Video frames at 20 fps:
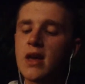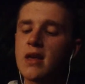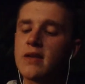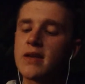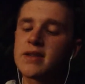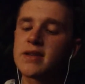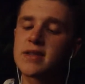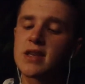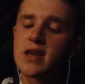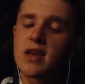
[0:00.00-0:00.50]

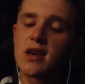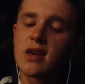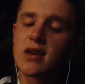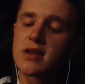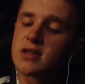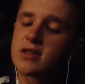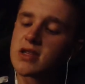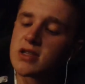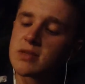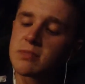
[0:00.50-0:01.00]
This thing
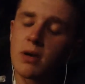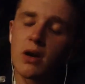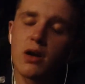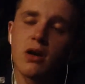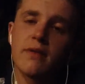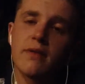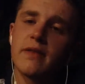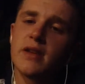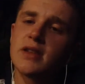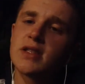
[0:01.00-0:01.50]
is just
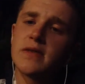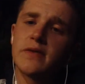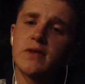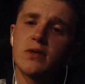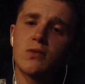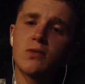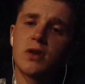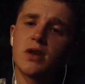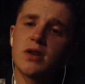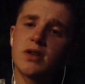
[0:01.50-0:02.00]
perfect if you
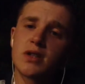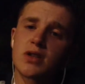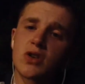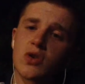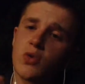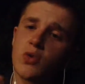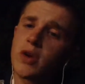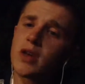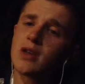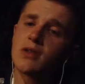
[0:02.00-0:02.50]
want to just
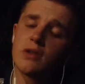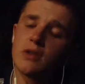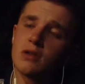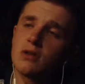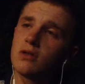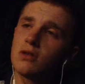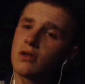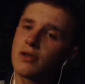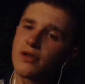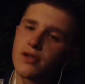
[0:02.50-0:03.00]
quick
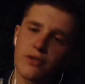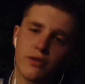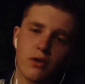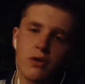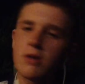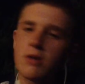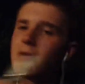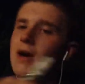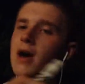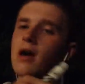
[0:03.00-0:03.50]
little, throw
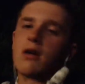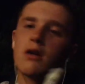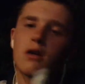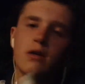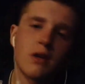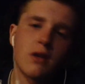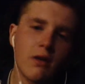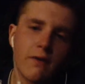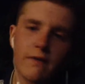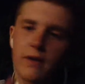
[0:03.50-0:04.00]
your battery in
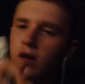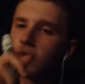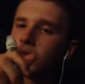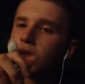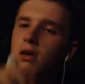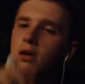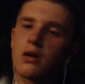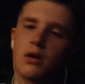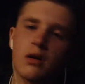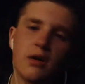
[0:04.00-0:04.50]
there, vape
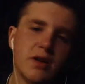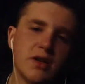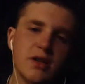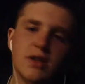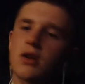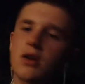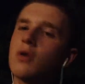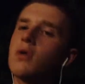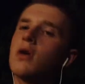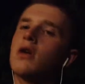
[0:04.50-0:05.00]
on her, and just
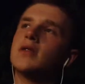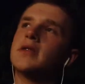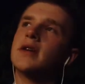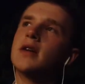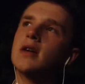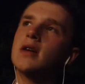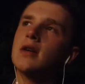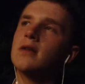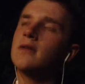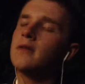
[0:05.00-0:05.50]
go all
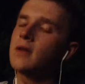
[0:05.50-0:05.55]
day.